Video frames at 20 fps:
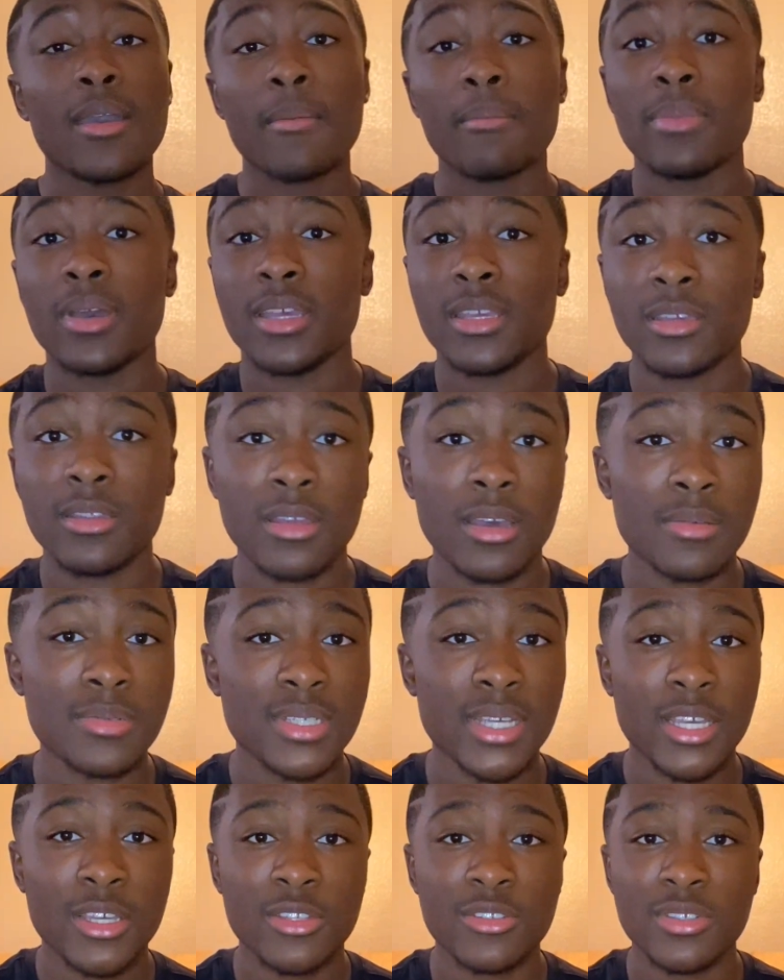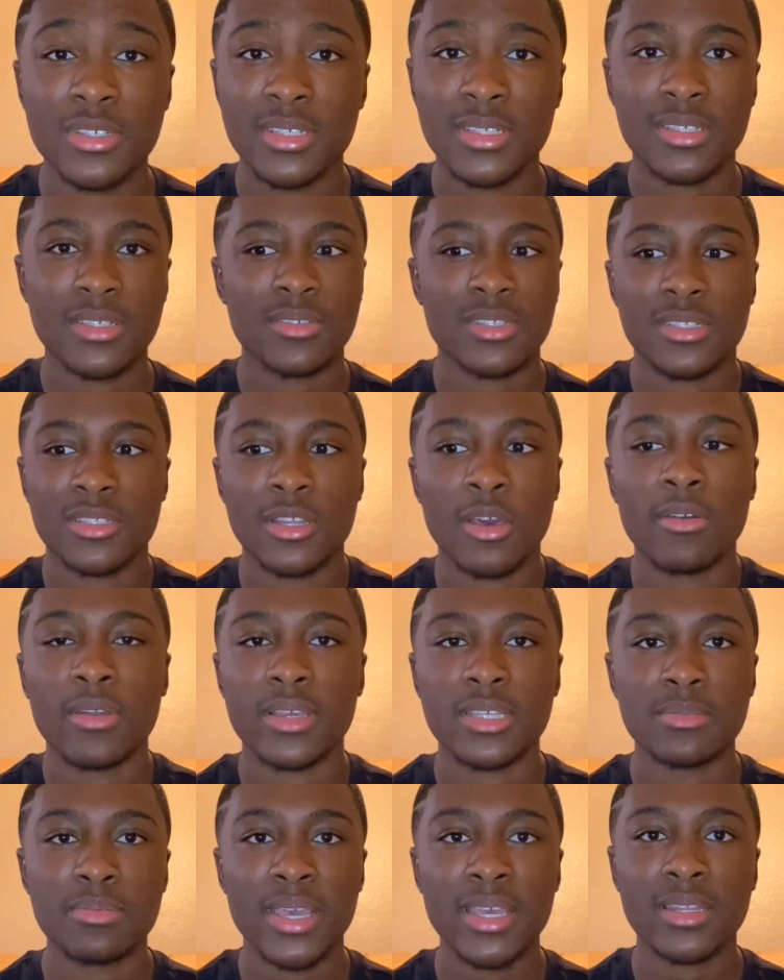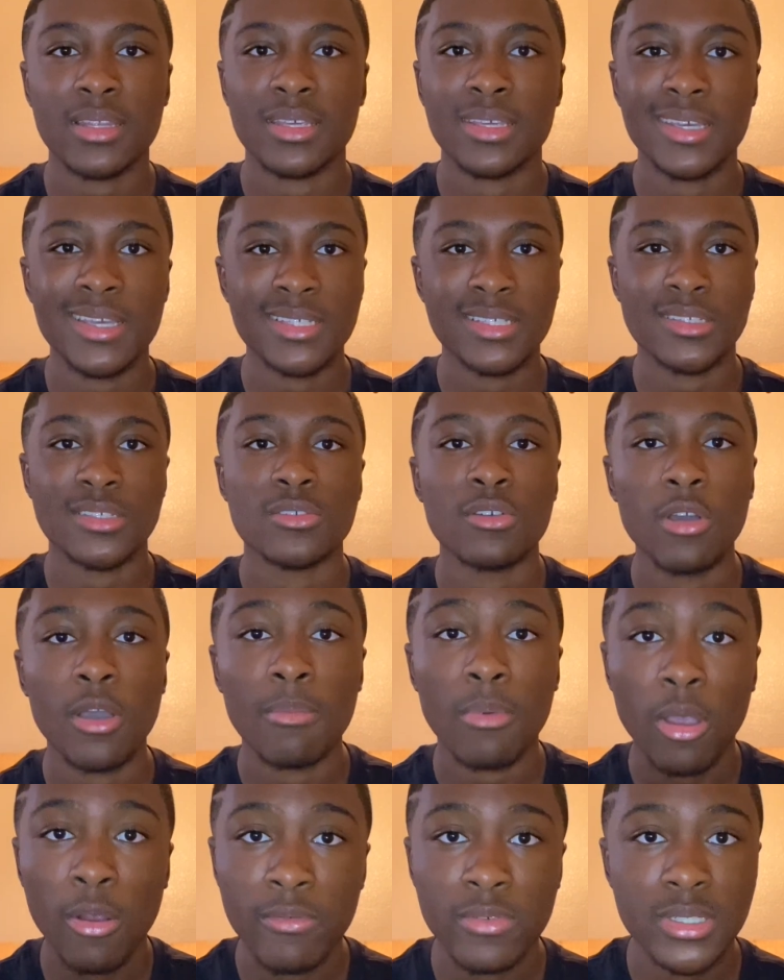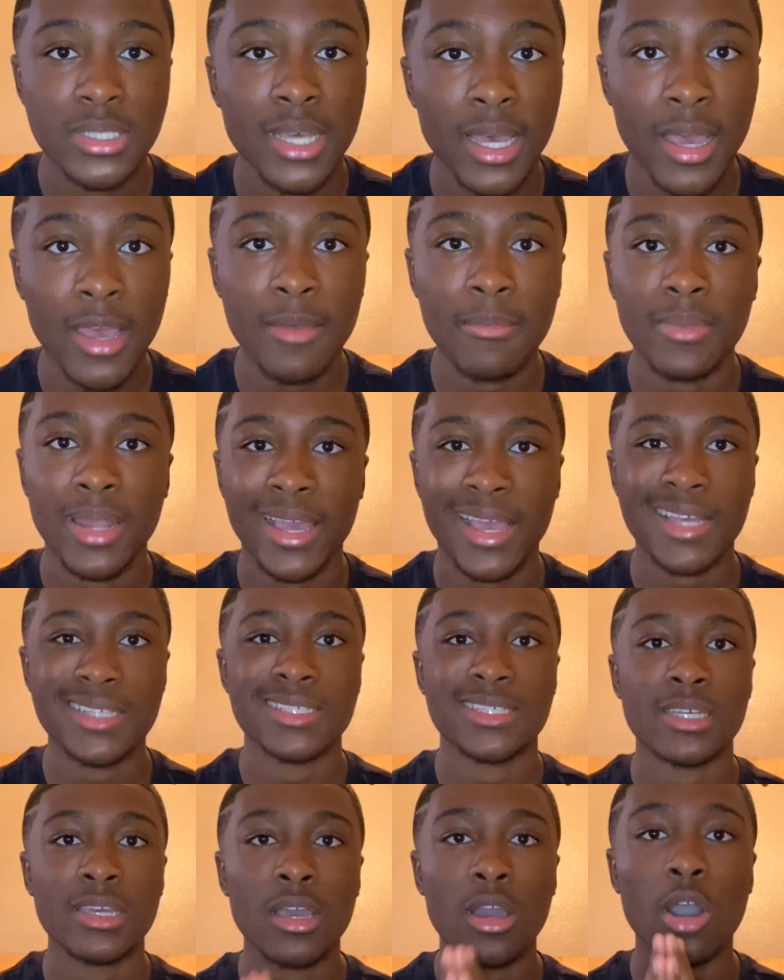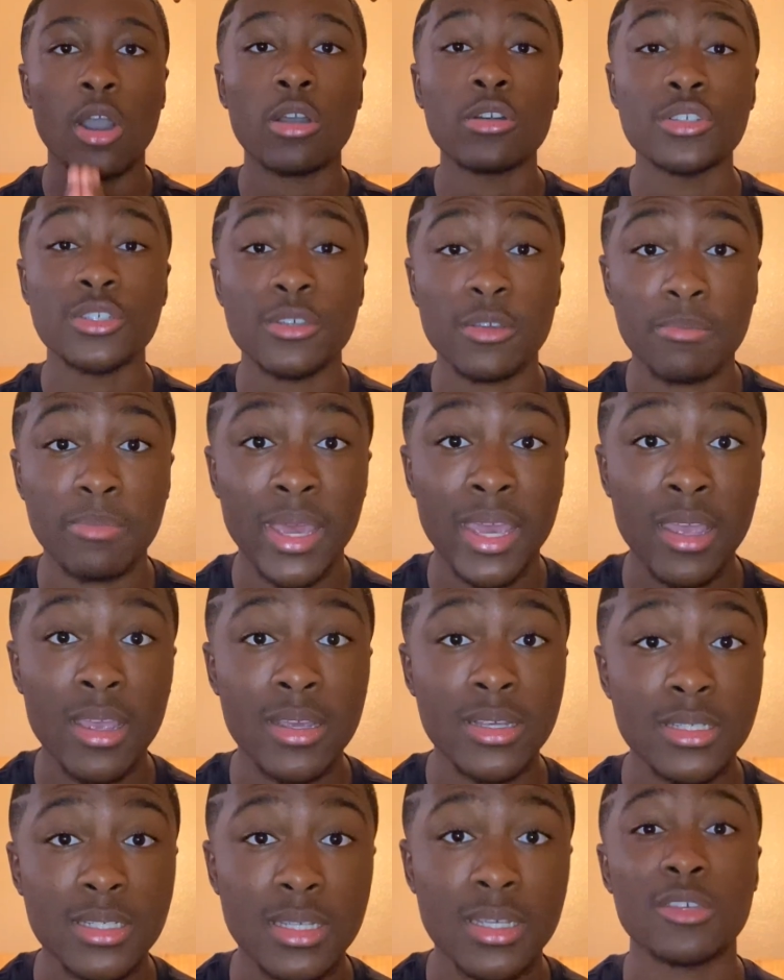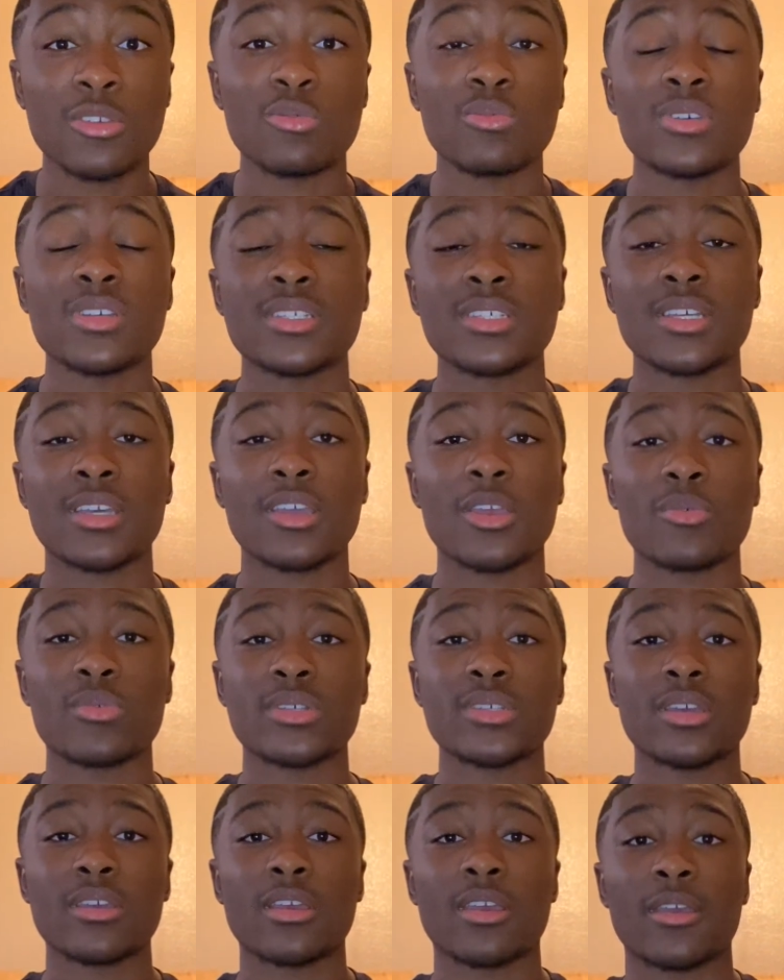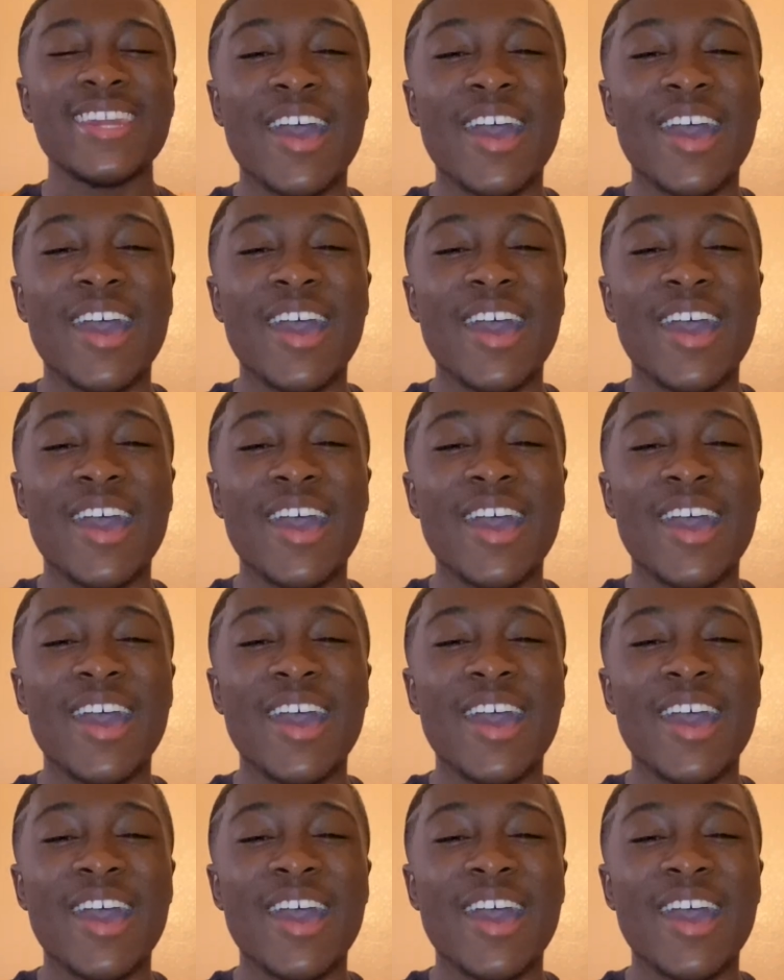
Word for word: But you know what I'm saying, you just don't expect it. Yeezys go up over time. Like I said, hold your pairs, you will see a good return.